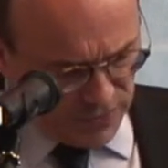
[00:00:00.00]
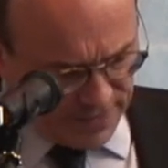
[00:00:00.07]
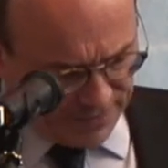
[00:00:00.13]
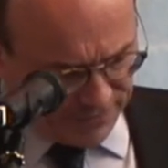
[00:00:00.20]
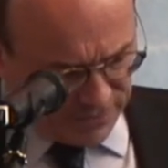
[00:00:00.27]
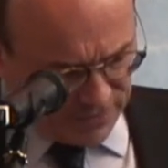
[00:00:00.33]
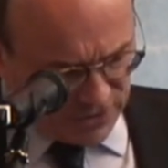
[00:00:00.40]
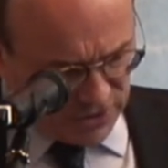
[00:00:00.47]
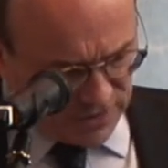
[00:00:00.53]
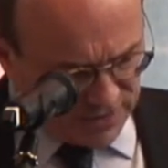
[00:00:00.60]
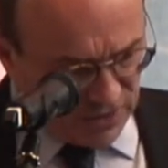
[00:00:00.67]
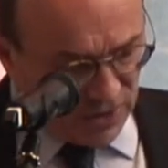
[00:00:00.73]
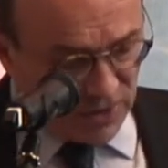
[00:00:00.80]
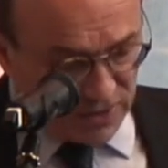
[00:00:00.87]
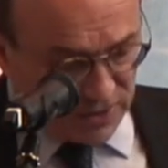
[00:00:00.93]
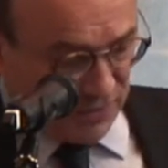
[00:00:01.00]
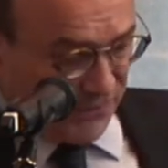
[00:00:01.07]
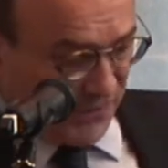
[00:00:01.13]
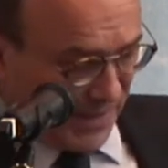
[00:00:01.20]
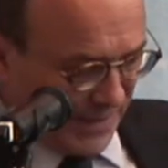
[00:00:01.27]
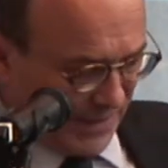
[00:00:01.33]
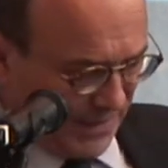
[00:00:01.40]
We have just heard the
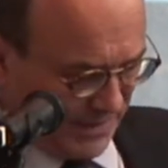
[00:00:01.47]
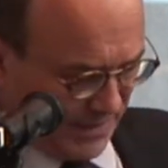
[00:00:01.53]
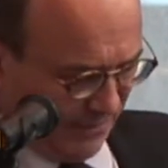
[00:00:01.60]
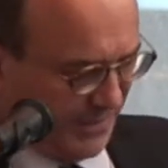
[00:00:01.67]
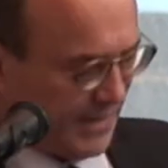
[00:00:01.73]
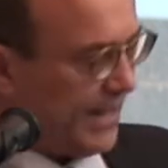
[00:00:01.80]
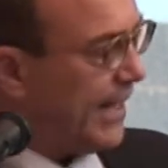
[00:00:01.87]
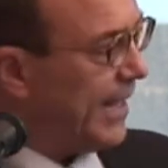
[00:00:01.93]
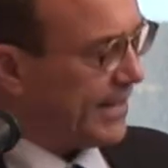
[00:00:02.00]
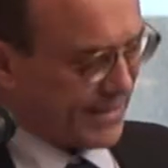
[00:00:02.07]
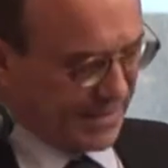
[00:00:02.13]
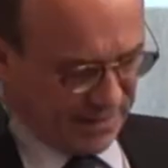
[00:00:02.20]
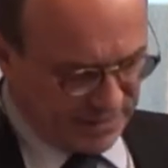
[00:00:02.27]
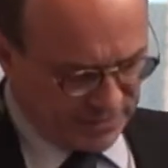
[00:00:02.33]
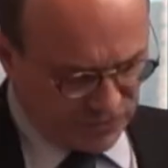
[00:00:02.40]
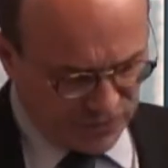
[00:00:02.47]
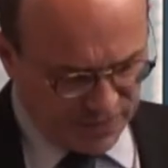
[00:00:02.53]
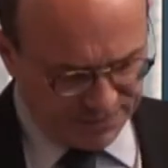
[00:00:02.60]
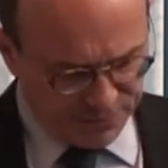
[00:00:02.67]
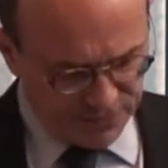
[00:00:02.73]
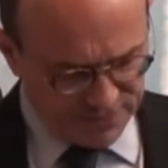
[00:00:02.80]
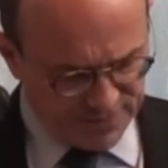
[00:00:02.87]
findings of the excellent
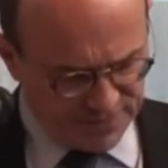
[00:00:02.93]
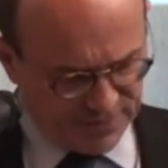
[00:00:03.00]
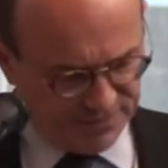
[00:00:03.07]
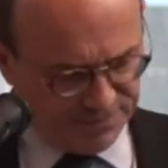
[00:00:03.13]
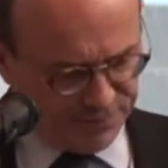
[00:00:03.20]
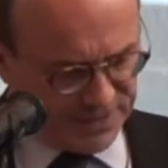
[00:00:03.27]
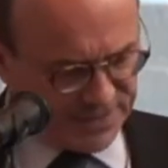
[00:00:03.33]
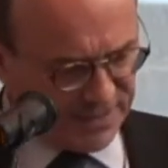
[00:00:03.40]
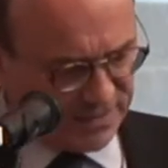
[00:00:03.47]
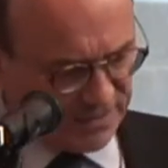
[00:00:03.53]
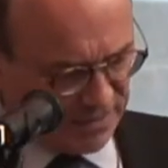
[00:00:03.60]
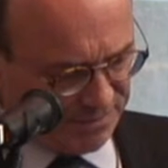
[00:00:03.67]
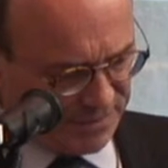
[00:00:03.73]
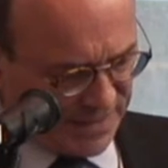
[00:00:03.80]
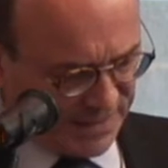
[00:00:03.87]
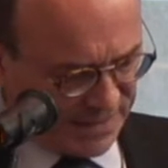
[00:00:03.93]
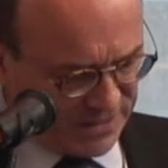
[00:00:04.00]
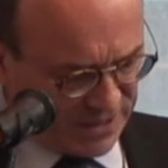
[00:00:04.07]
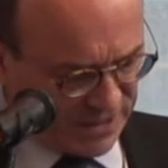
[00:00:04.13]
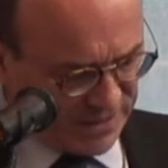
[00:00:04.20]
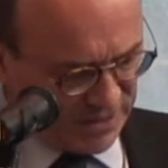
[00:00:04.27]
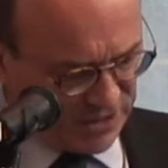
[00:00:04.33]
report presented by
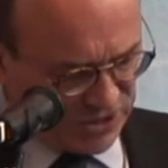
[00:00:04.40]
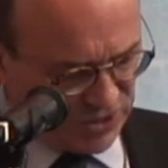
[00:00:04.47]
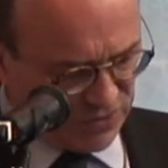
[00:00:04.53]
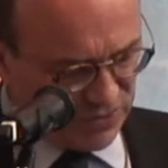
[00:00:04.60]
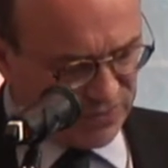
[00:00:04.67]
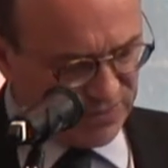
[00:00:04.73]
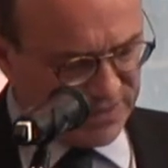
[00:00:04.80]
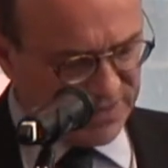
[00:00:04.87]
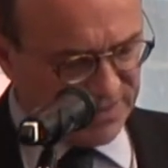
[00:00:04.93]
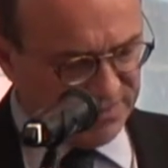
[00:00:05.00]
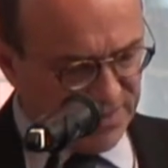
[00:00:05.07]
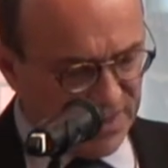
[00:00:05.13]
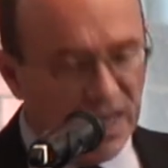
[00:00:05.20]
Jenny Jones.